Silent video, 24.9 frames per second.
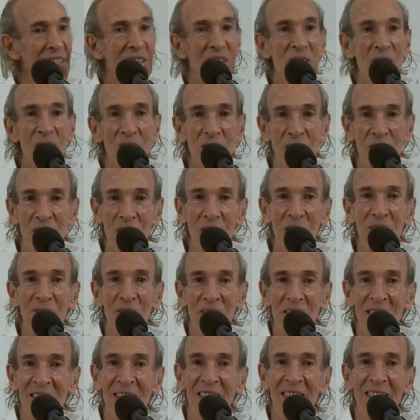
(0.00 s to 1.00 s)

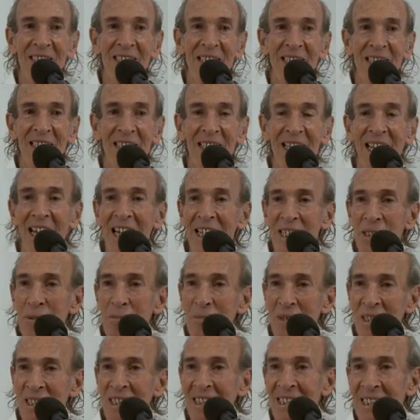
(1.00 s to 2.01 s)
service has
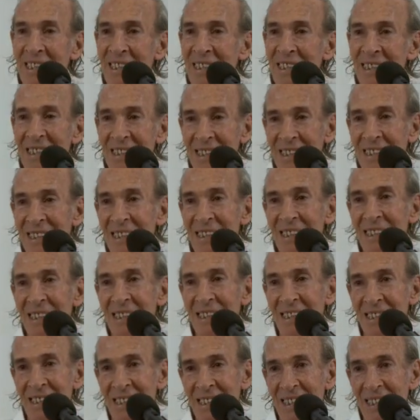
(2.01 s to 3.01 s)
been,
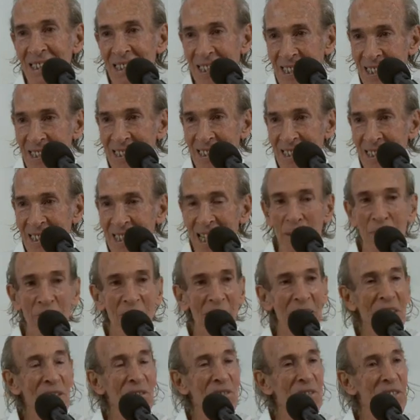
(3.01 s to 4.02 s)
and I
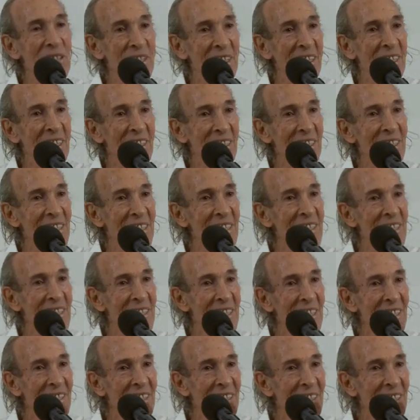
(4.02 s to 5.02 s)
believe still
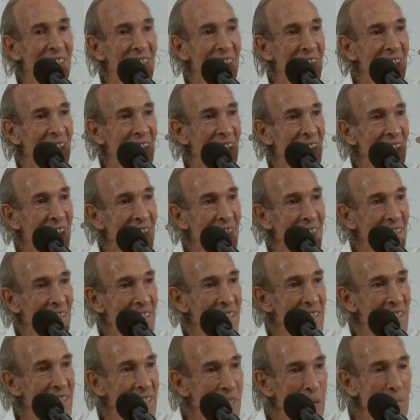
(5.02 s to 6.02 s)
is,
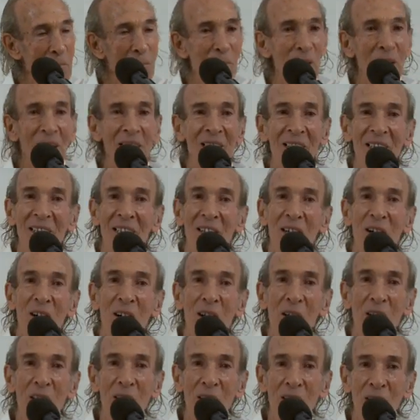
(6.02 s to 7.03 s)
the symbol
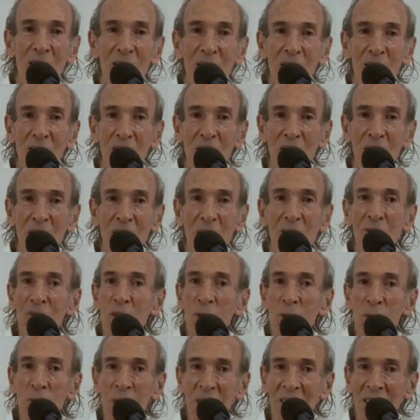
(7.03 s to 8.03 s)
of
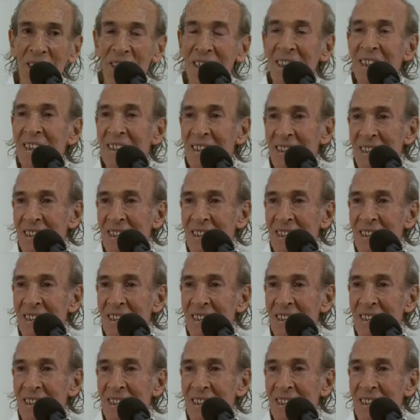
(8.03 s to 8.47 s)
the work